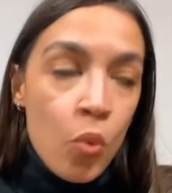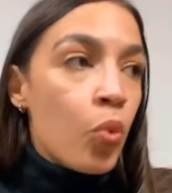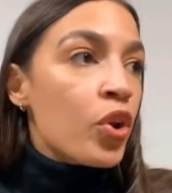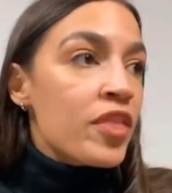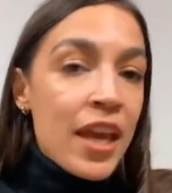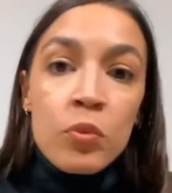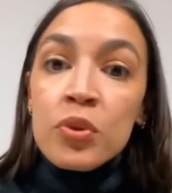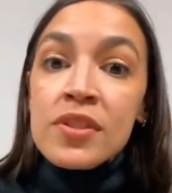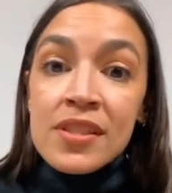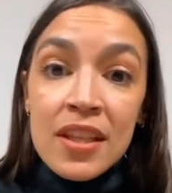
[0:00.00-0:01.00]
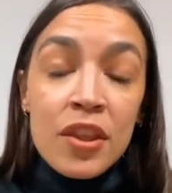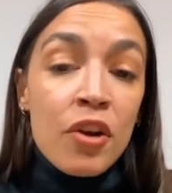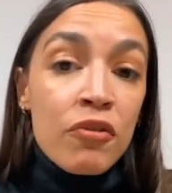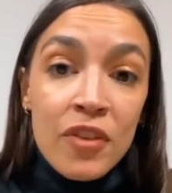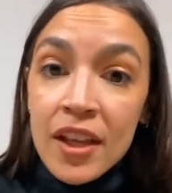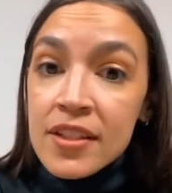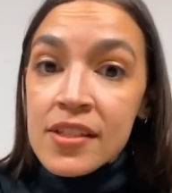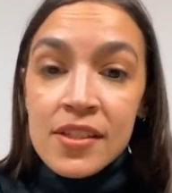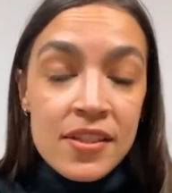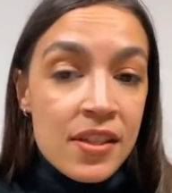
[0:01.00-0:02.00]
where they will see their
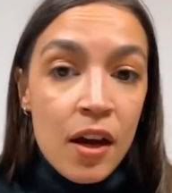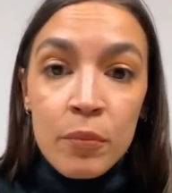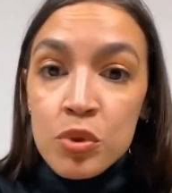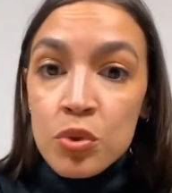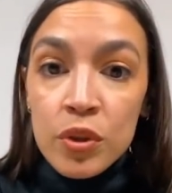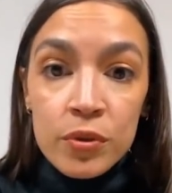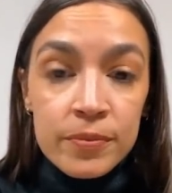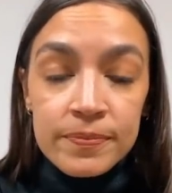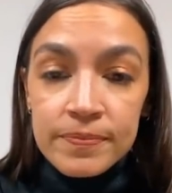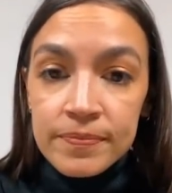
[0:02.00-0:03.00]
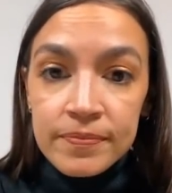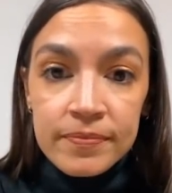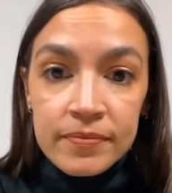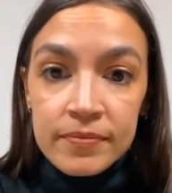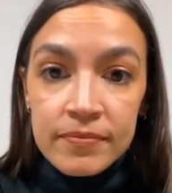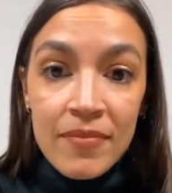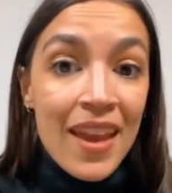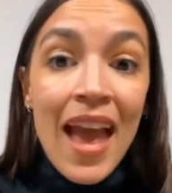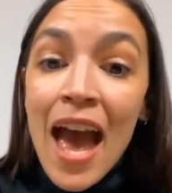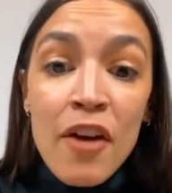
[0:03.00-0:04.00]
fantasies come true.
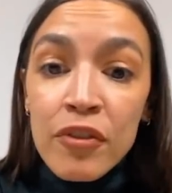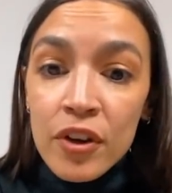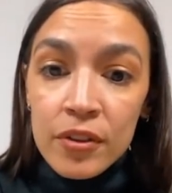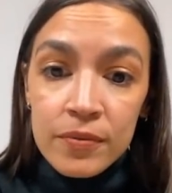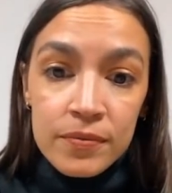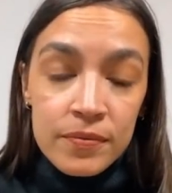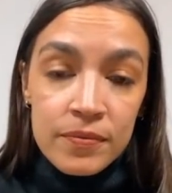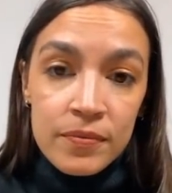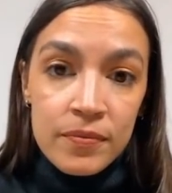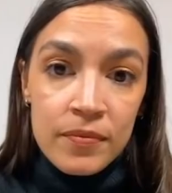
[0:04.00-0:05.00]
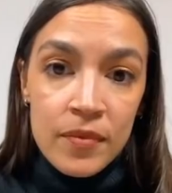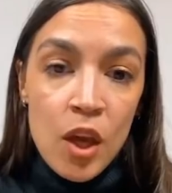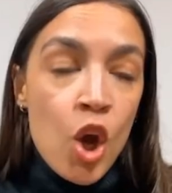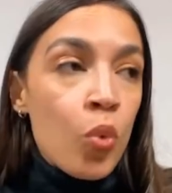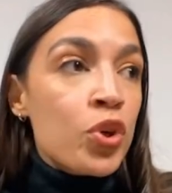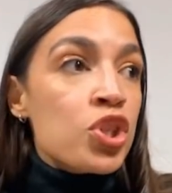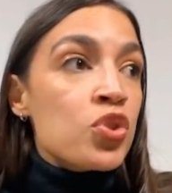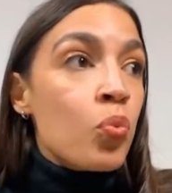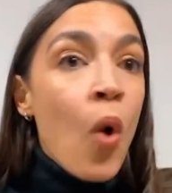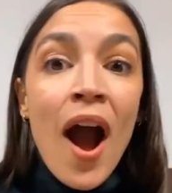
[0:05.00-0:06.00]
Ever. Which
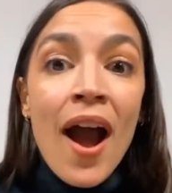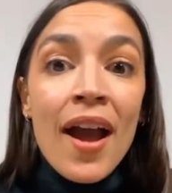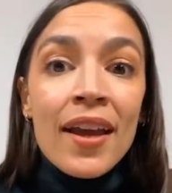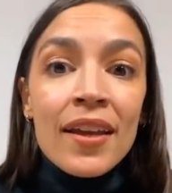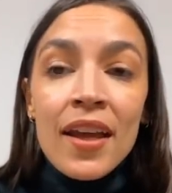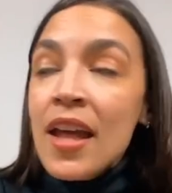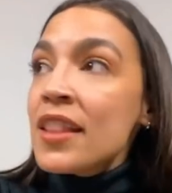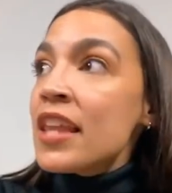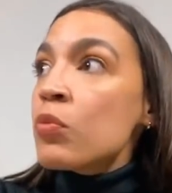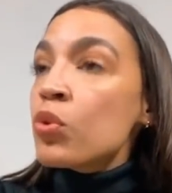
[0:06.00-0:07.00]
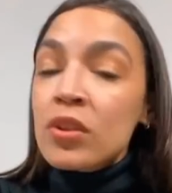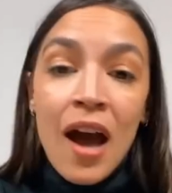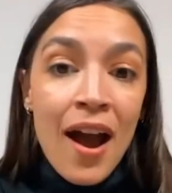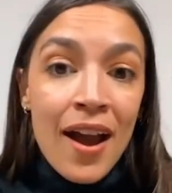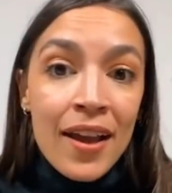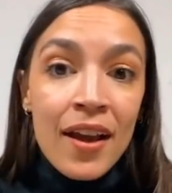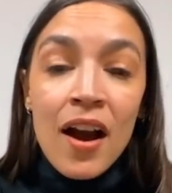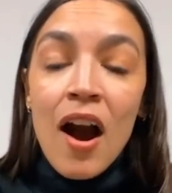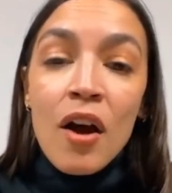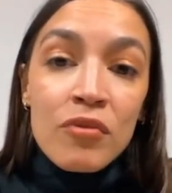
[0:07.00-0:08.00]
is why they rely
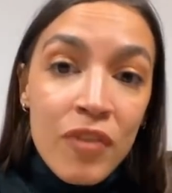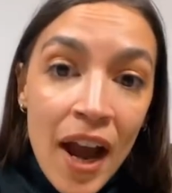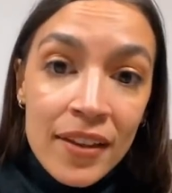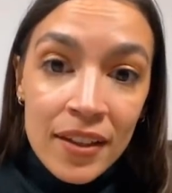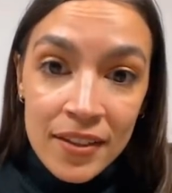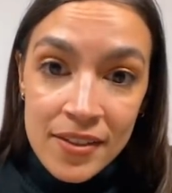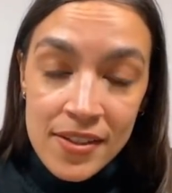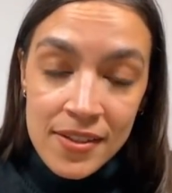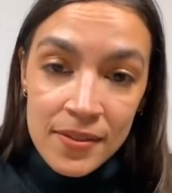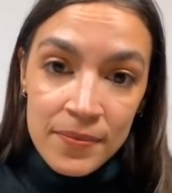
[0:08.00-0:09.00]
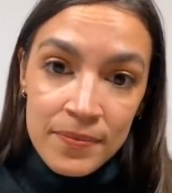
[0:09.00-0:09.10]
on violence.